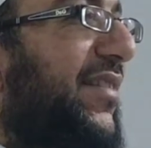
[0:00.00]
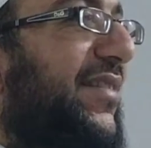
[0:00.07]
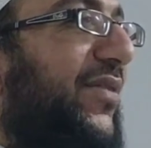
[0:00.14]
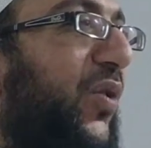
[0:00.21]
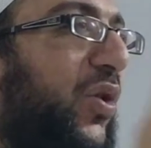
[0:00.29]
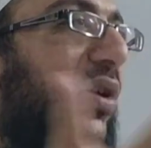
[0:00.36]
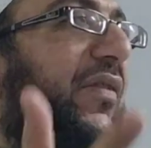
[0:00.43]

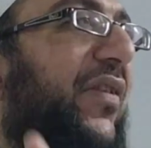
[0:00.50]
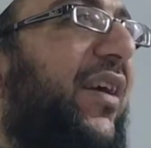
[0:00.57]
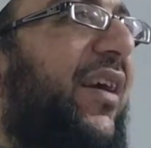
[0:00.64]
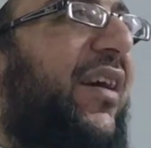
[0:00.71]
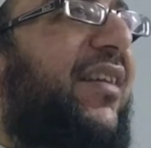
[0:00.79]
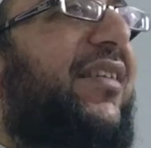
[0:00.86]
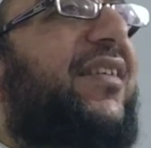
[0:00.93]
all over
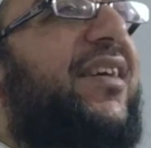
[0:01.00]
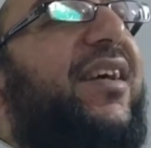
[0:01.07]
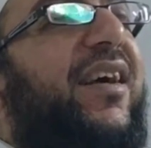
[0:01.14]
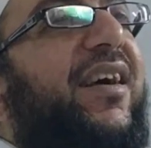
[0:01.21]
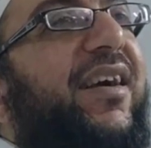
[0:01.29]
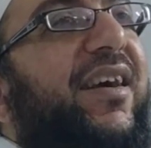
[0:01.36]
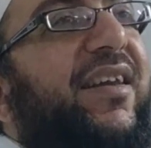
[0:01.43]
again
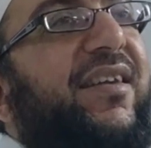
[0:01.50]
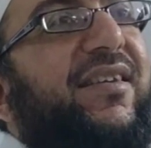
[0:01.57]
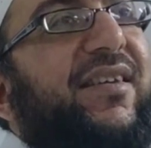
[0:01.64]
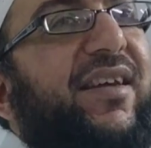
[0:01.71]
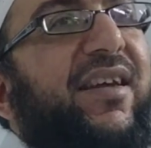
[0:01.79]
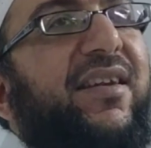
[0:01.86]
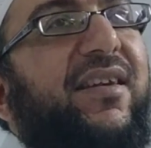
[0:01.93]

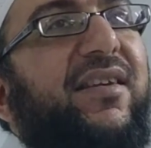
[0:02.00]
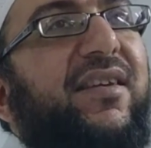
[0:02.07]
in